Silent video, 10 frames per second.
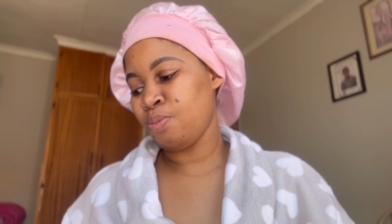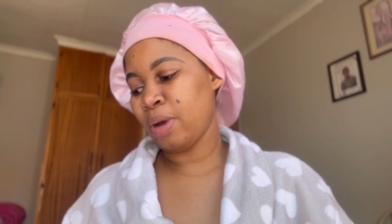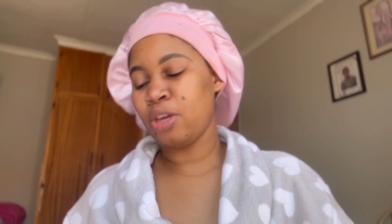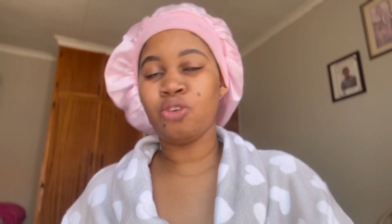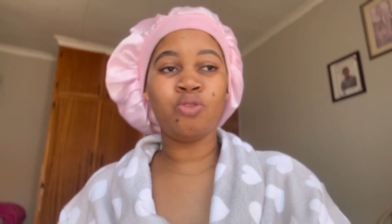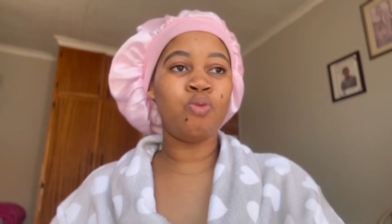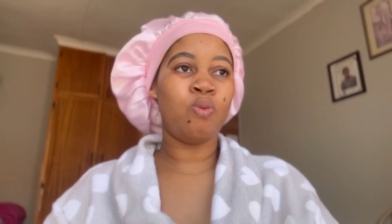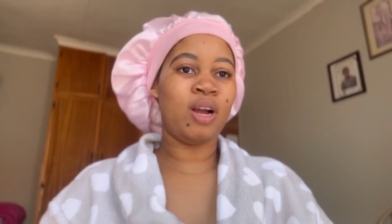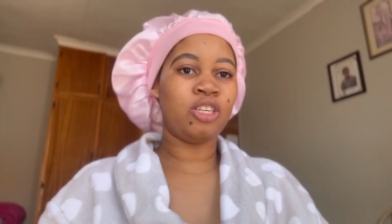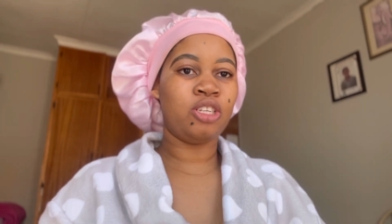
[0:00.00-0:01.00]
by you
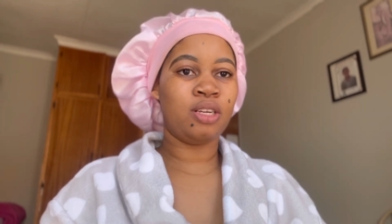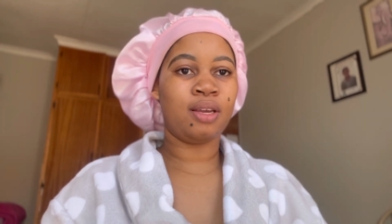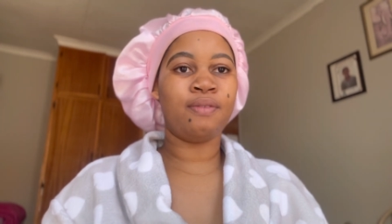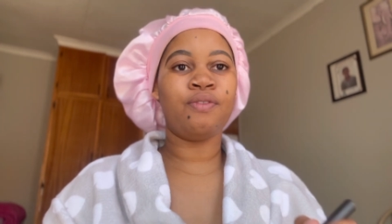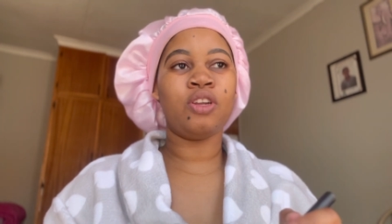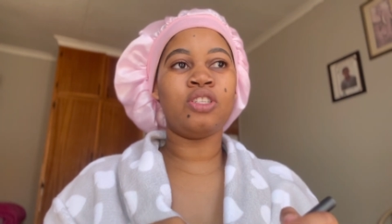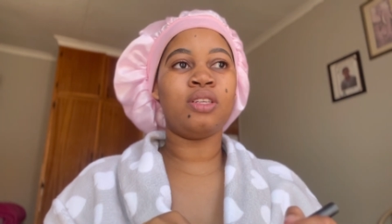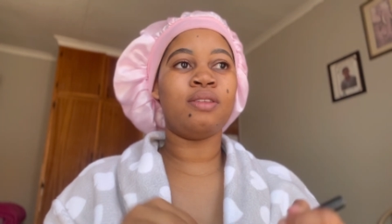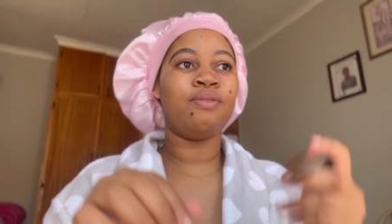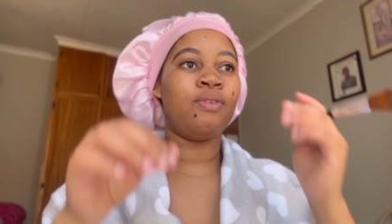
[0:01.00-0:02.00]
watching and
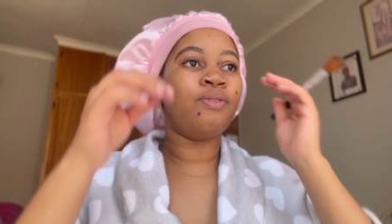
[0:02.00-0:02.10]
finishing the